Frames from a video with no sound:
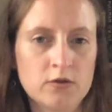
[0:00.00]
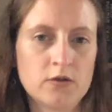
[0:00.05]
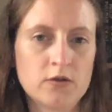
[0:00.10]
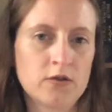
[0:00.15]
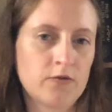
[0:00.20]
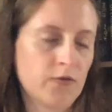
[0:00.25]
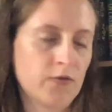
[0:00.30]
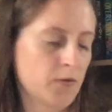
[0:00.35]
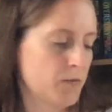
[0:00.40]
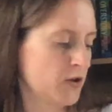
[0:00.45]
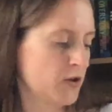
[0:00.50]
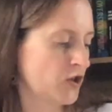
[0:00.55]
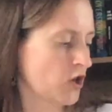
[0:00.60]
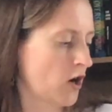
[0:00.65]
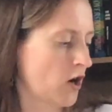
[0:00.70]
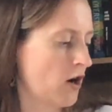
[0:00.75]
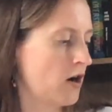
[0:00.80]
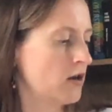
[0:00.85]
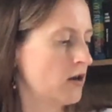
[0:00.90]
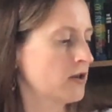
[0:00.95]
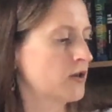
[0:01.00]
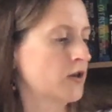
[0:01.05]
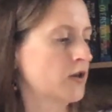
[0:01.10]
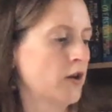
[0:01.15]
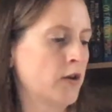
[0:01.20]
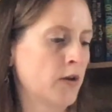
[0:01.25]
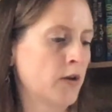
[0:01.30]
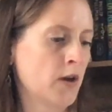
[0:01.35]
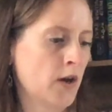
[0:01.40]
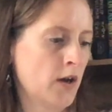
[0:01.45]
from the chart. So
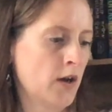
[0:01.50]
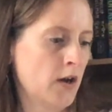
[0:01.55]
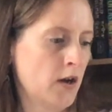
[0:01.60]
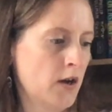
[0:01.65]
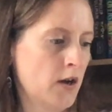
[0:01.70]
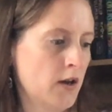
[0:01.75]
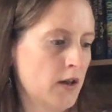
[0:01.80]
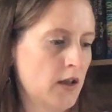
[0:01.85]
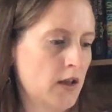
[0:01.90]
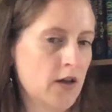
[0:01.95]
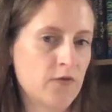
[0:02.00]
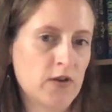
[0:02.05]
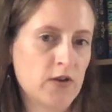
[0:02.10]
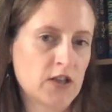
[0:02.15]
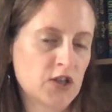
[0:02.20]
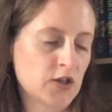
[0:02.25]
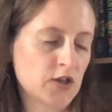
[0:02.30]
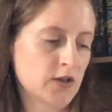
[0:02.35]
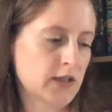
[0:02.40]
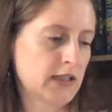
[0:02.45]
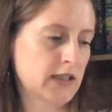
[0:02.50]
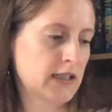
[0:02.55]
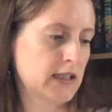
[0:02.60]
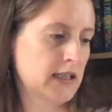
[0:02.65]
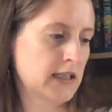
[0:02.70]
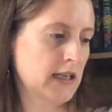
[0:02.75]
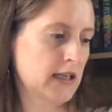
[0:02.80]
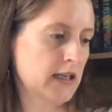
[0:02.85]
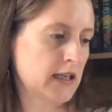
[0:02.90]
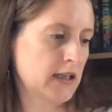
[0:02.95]
the original
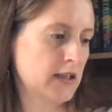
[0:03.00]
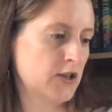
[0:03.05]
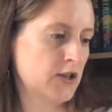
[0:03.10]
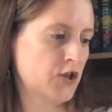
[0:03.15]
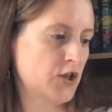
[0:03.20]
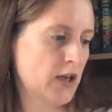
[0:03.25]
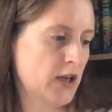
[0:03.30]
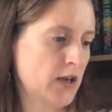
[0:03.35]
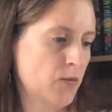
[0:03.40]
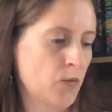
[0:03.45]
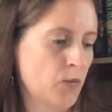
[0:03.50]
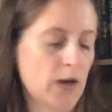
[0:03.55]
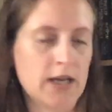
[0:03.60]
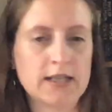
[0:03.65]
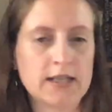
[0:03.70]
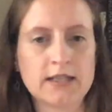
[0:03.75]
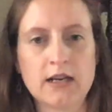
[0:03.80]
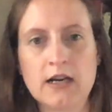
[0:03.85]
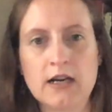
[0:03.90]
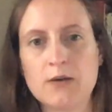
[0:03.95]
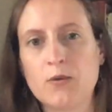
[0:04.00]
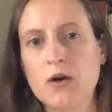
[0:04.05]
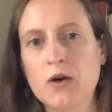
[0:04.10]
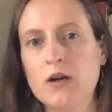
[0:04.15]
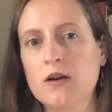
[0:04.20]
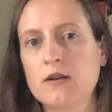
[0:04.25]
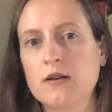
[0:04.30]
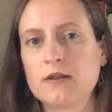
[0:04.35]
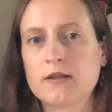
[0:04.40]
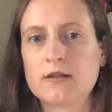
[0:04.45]
stitched in Weeks Dye
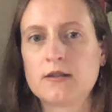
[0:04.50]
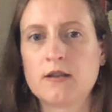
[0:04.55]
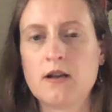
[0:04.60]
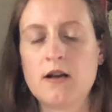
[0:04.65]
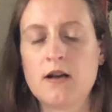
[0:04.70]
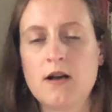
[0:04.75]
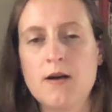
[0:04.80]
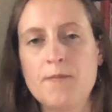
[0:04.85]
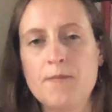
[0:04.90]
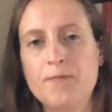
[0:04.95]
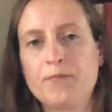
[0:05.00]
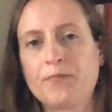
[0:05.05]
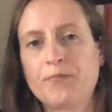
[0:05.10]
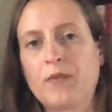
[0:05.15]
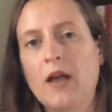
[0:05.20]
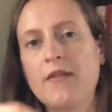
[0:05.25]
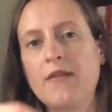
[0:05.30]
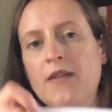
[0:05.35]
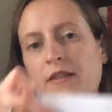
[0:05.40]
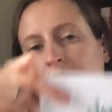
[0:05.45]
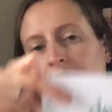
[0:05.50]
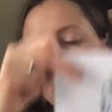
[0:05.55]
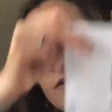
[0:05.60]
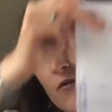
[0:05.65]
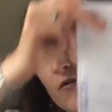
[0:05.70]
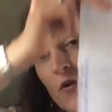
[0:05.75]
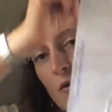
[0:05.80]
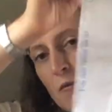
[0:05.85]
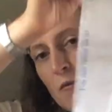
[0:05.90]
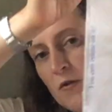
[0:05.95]
Works, and then they give
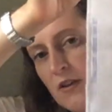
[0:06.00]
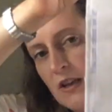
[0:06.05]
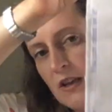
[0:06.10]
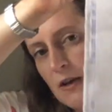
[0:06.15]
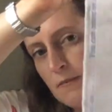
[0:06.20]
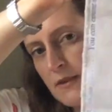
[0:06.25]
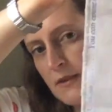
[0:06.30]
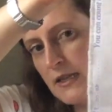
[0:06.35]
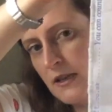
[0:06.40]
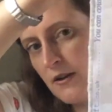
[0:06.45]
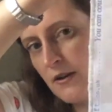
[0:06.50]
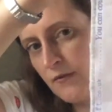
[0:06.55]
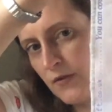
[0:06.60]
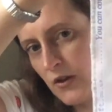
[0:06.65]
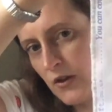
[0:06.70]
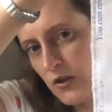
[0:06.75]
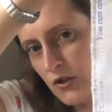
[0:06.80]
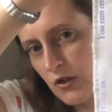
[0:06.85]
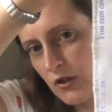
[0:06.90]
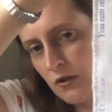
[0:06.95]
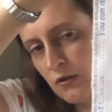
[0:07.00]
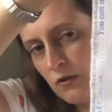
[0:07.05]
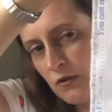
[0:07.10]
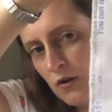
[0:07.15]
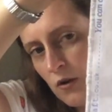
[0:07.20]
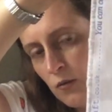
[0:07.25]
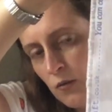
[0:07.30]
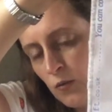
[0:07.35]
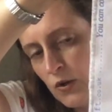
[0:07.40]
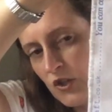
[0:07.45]
you a DMC conversion,
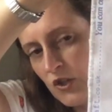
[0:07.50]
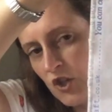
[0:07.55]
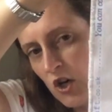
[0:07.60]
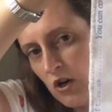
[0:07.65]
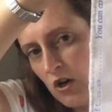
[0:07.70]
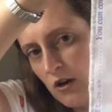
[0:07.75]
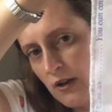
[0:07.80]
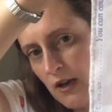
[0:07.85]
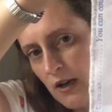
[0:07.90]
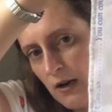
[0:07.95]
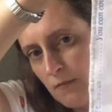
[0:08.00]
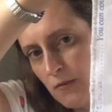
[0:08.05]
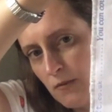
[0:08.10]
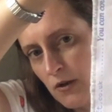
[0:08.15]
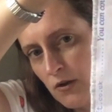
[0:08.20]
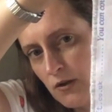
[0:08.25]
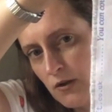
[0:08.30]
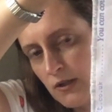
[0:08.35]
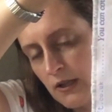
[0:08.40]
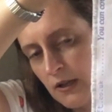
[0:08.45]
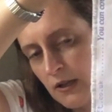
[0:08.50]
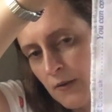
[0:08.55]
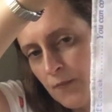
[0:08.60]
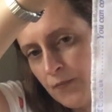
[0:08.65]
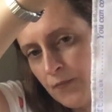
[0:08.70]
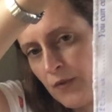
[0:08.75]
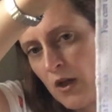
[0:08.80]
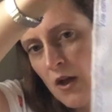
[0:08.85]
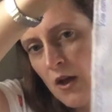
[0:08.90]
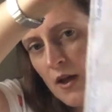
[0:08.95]
which I am using.
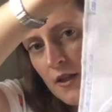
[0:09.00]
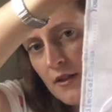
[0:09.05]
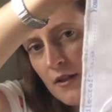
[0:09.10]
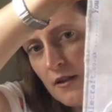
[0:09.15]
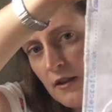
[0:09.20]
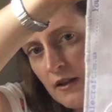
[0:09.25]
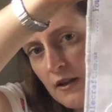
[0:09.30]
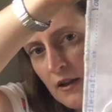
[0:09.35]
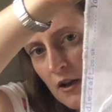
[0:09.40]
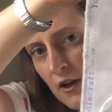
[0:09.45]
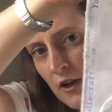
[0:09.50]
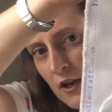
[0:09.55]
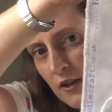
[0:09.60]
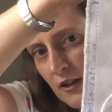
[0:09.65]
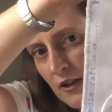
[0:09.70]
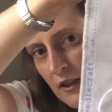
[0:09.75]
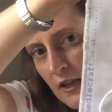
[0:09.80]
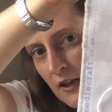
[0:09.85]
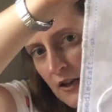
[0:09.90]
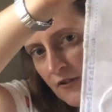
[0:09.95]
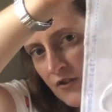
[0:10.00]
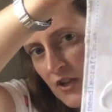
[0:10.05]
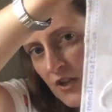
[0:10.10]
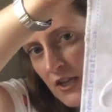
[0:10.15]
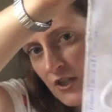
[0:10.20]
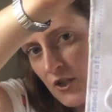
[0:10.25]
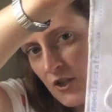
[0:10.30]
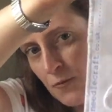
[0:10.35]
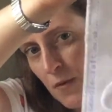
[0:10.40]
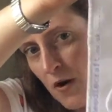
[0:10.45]
The only other thing I've
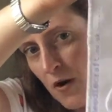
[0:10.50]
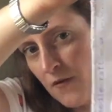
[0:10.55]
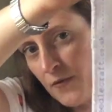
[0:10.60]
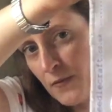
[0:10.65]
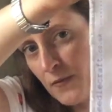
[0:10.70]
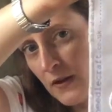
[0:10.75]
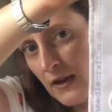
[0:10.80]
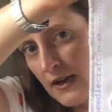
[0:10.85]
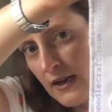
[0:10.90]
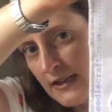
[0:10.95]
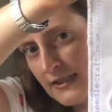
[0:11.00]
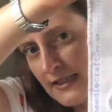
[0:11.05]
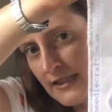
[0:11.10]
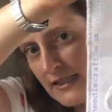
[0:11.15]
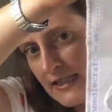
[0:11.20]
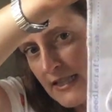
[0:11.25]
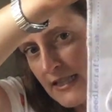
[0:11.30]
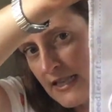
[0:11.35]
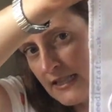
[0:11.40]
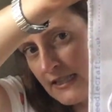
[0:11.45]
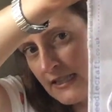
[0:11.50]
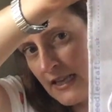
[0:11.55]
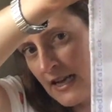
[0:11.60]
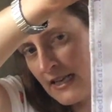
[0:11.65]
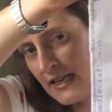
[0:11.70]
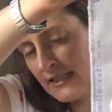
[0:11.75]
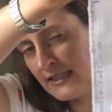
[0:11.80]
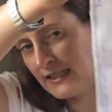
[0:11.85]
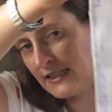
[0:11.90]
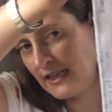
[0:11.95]
changed apart from the lights is this
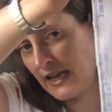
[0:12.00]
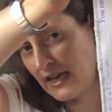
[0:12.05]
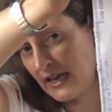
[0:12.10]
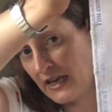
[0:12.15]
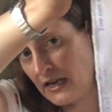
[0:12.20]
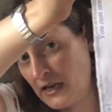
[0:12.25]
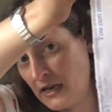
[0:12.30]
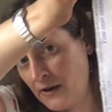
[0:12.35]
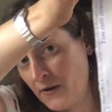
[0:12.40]
candy cane